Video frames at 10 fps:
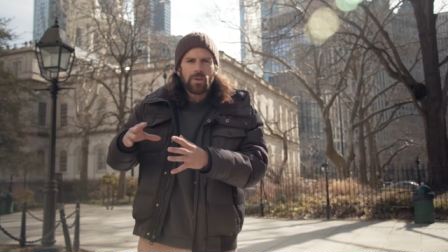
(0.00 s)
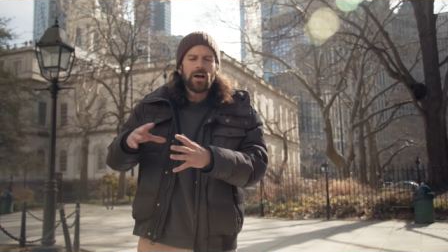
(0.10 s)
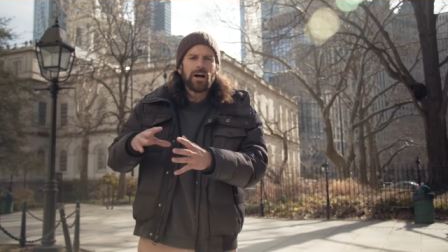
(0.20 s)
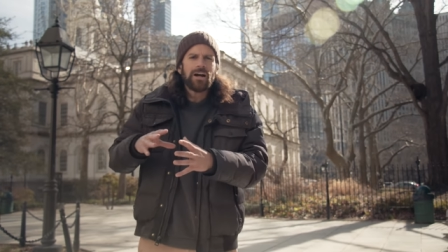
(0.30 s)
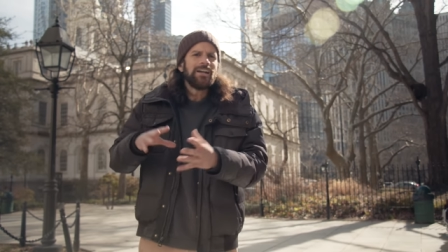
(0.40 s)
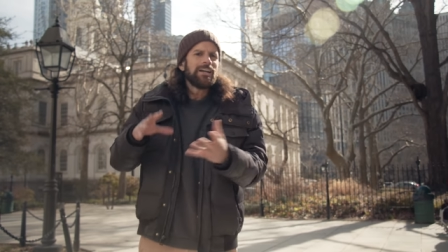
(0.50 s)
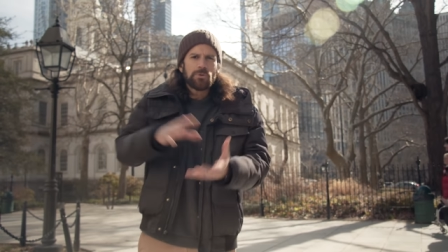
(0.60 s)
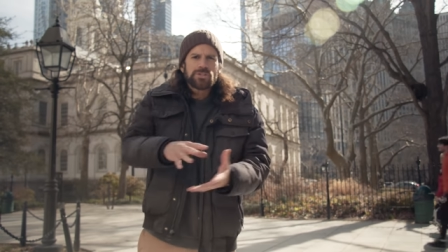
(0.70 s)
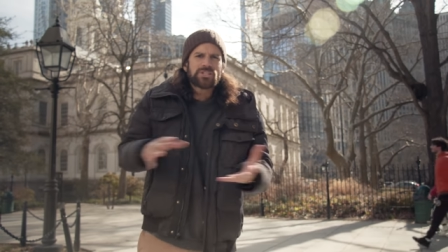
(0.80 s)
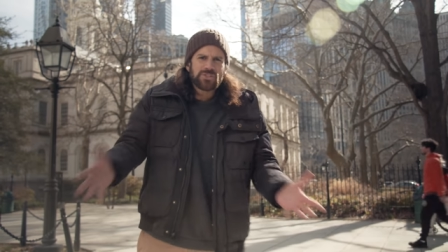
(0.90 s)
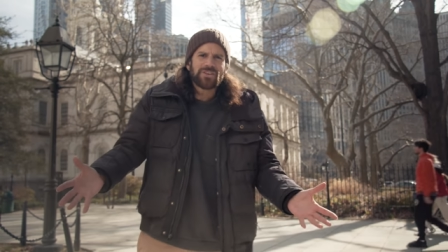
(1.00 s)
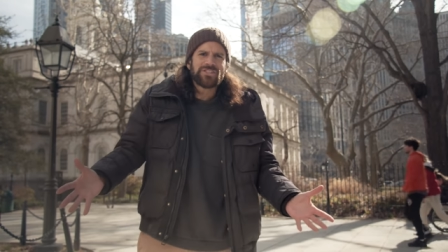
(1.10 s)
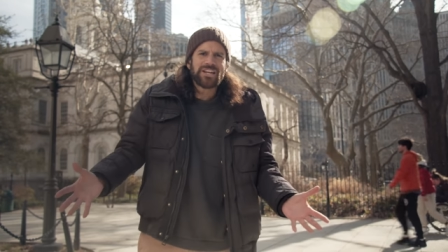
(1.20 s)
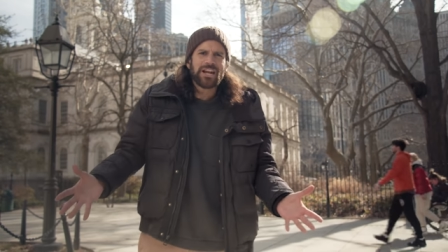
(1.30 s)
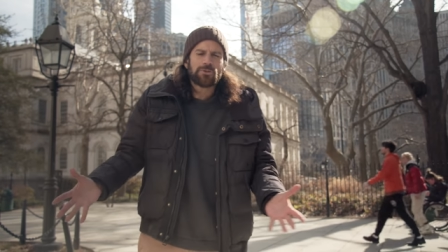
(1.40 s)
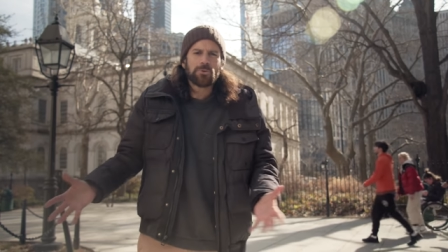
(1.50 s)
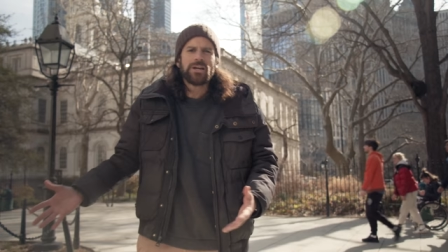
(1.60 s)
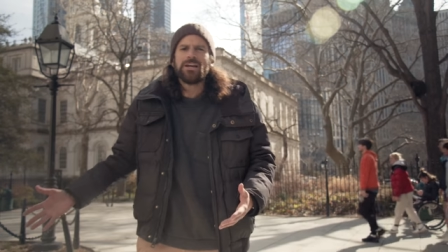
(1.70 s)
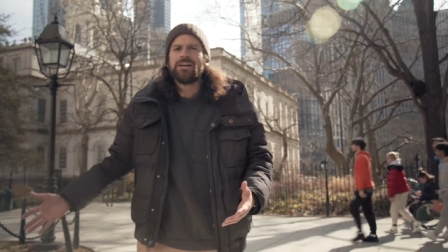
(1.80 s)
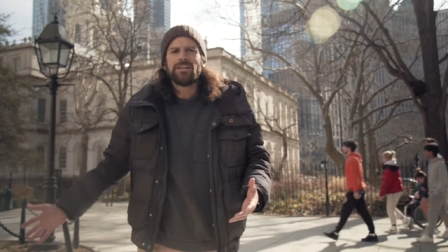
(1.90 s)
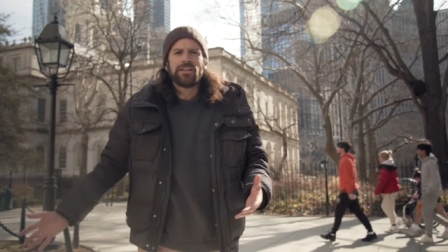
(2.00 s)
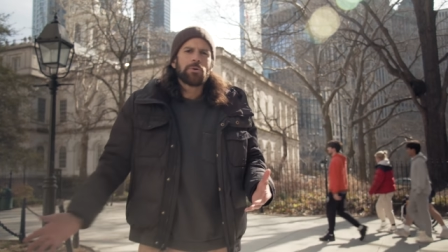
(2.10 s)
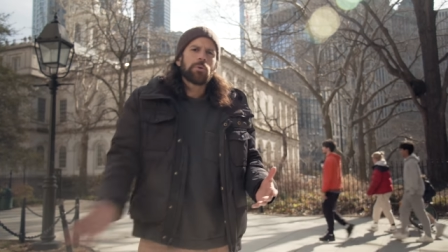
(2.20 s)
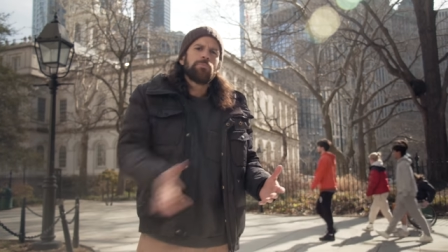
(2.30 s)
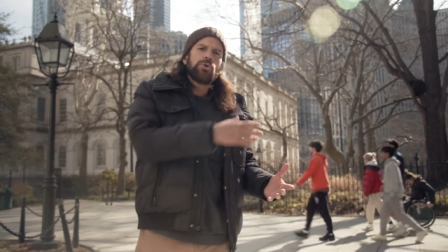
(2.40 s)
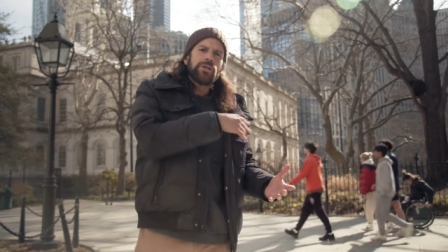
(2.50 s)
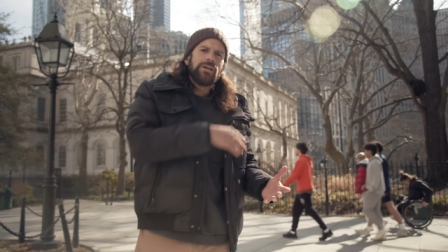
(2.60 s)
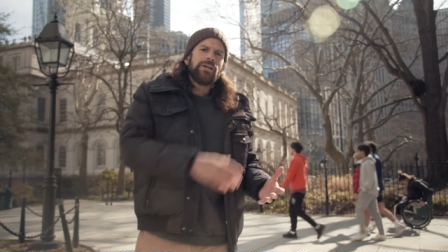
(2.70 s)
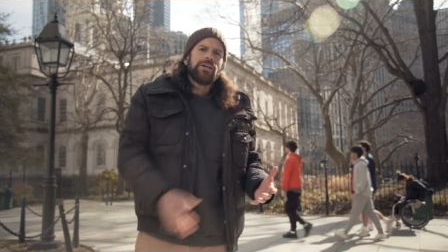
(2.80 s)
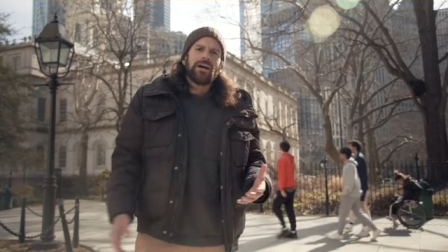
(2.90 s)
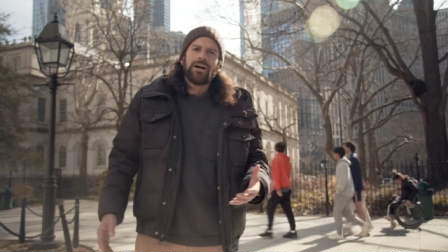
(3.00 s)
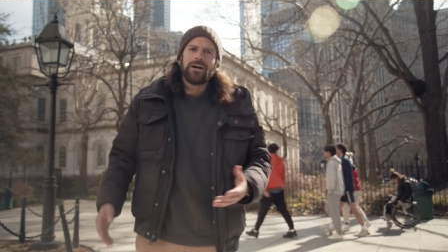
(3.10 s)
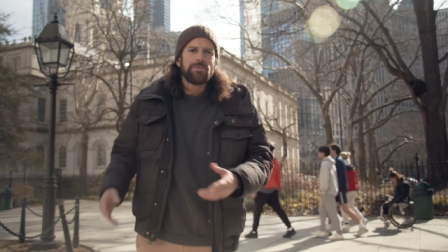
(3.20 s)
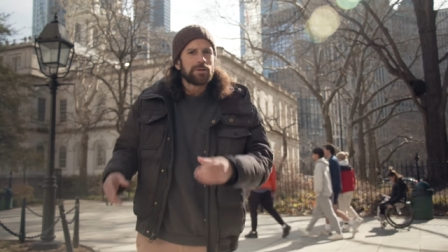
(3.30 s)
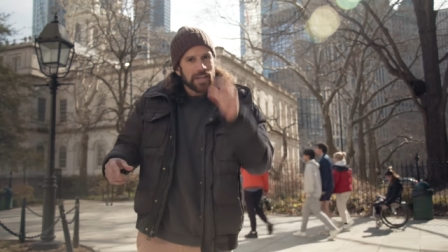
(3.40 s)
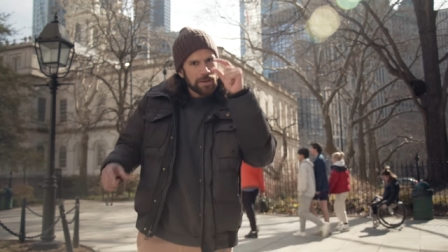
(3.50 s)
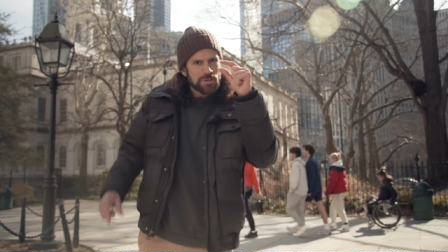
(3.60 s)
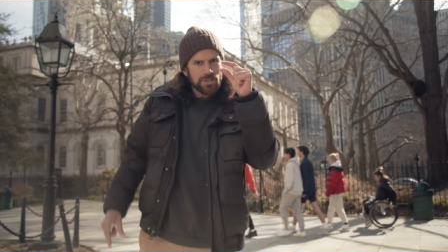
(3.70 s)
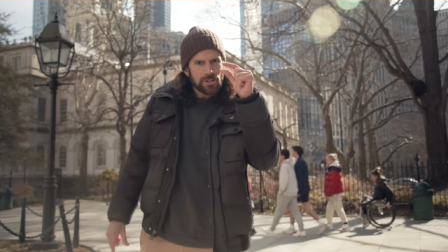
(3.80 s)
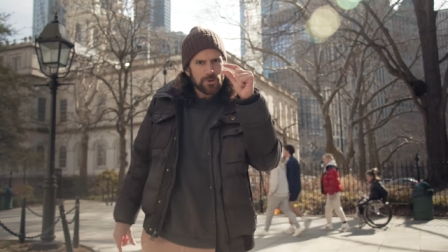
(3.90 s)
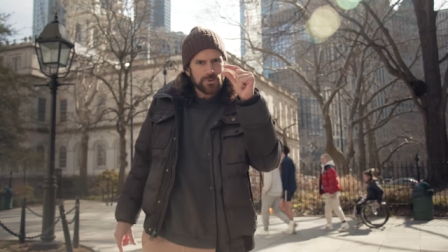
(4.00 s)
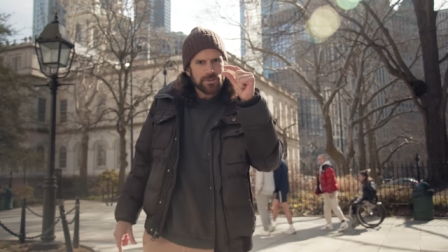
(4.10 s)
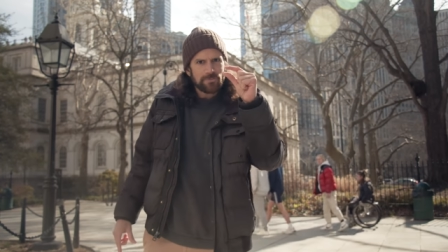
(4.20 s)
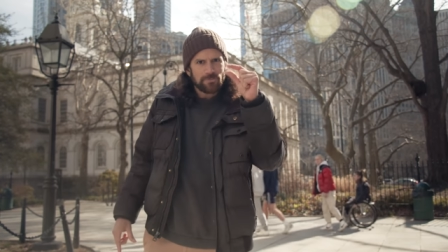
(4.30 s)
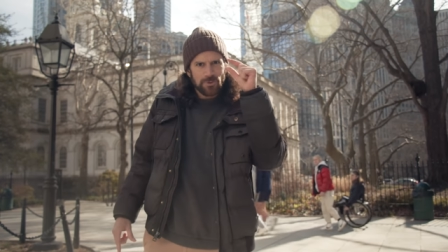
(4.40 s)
Uh, it wasn't until 1783 that they were booted, uh, but it came this close.